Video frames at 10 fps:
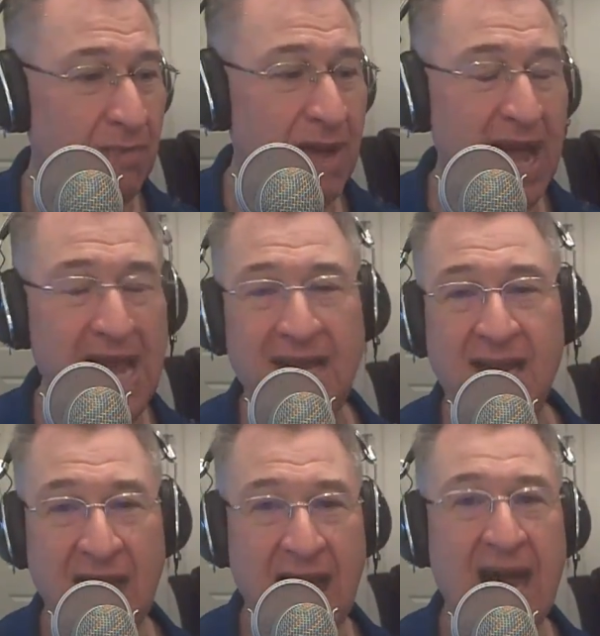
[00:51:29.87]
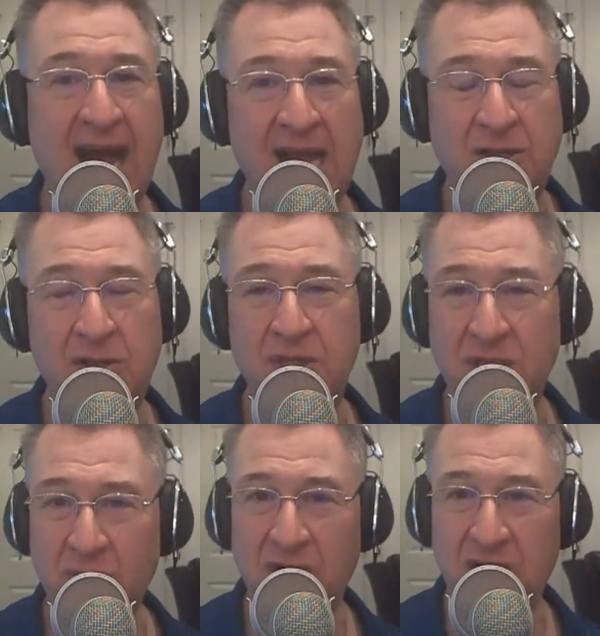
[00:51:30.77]
My God, do you
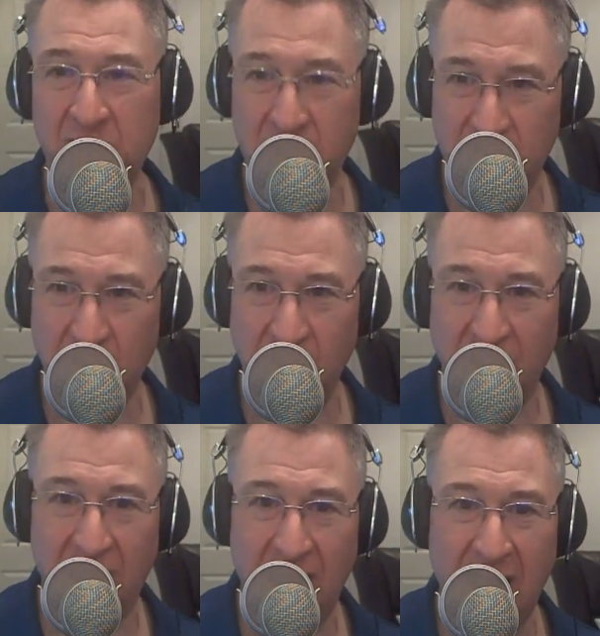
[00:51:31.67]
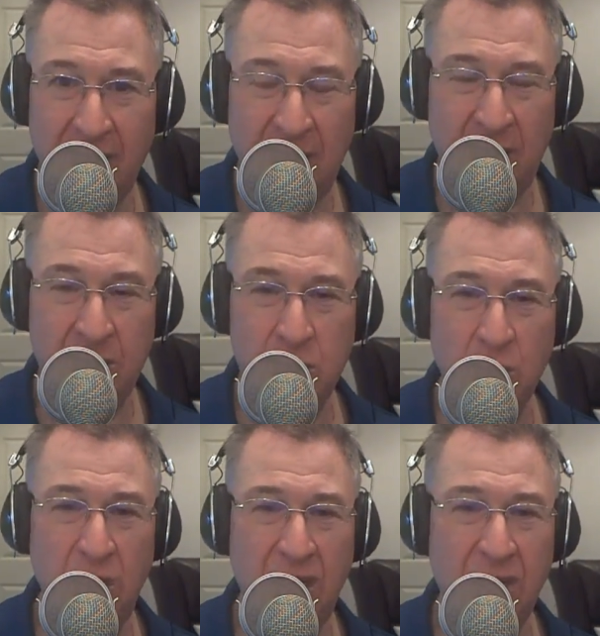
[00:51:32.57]
see what he's doing?
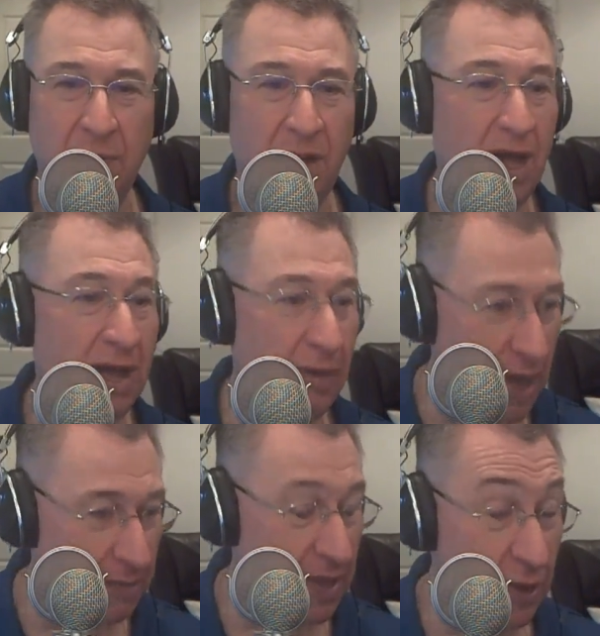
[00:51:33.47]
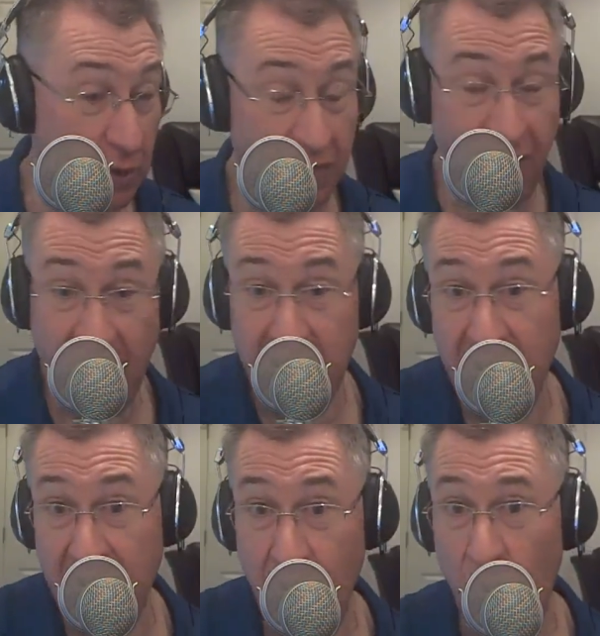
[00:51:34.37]
Shooting the ball. And they're
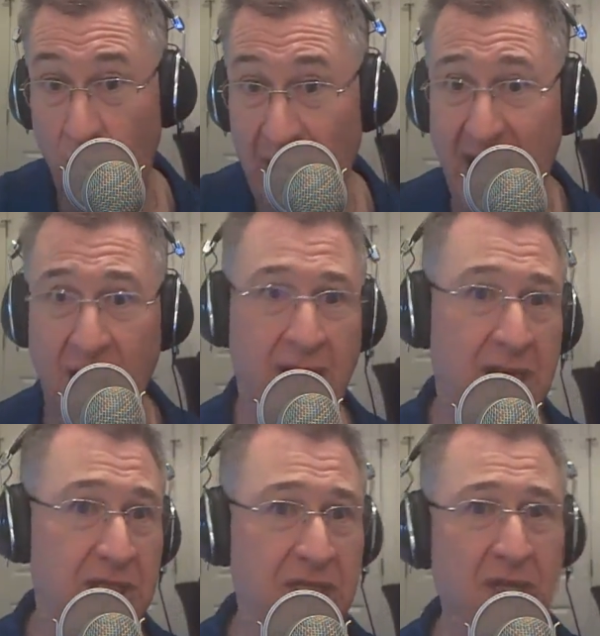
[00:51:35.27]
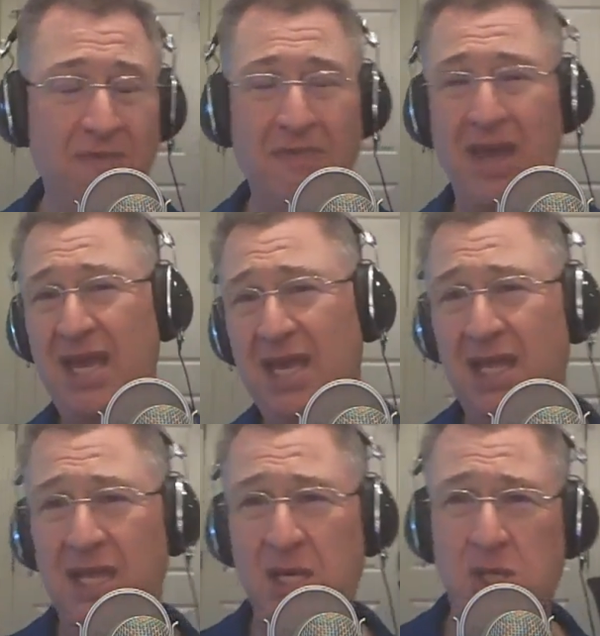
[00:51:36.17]
defending him well, and he's still
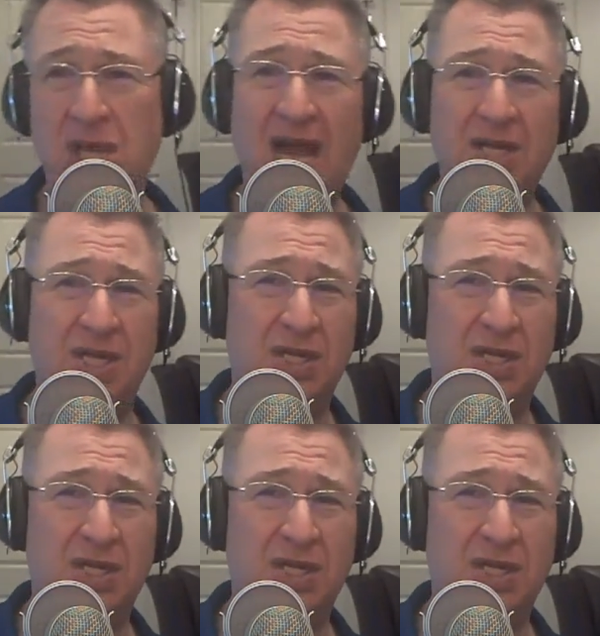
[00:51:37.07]
making these shots.